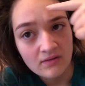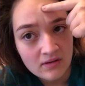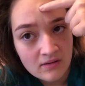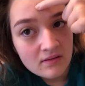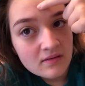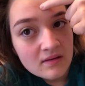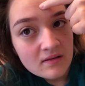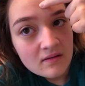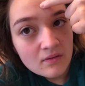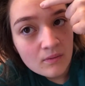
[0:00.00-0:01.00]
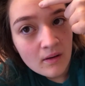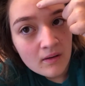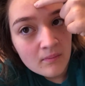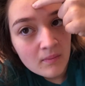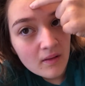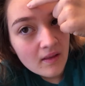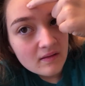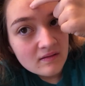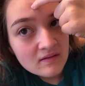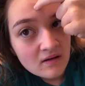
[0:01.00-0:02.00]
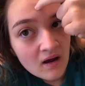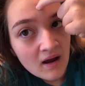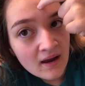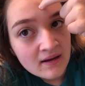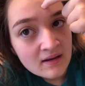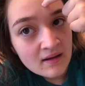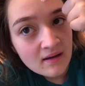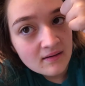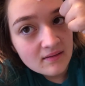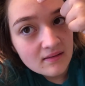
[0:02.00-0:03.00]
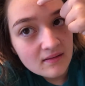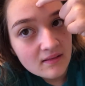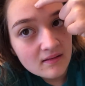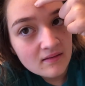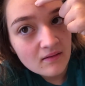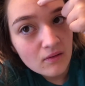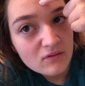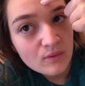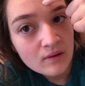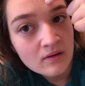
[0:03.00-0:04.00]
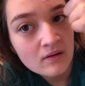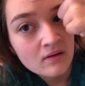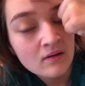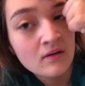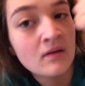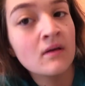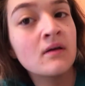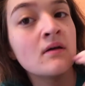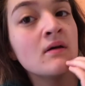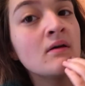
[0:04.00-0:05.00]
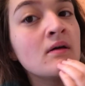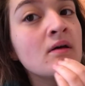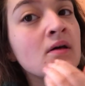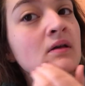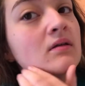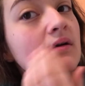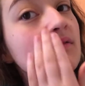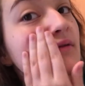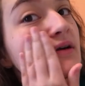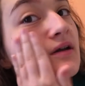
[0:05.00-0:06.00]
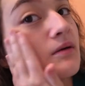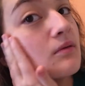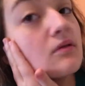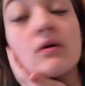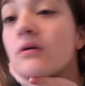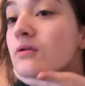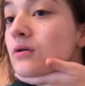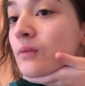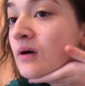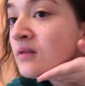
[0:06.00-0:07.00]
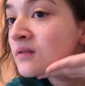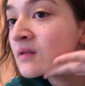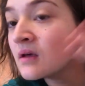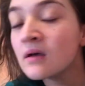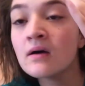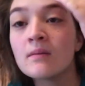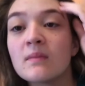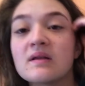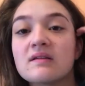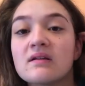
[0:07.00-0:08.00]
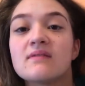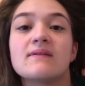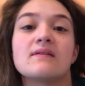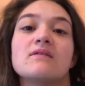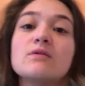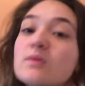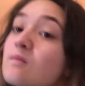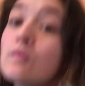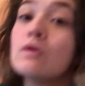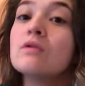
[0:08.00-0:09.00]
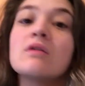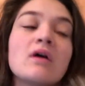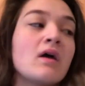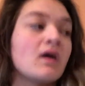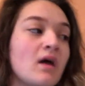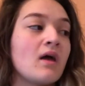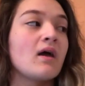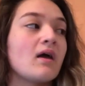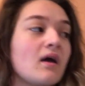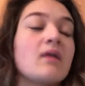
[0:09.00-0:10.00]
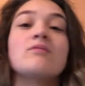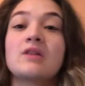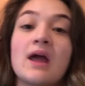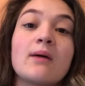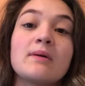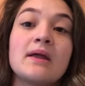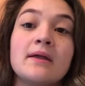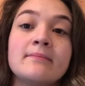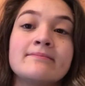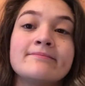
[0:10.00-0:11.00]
I've only got this little one, but that's tiny, and I think that's an old one. So I've woken up with no new ones. My skin is feeling super smooth, and I'm really happy.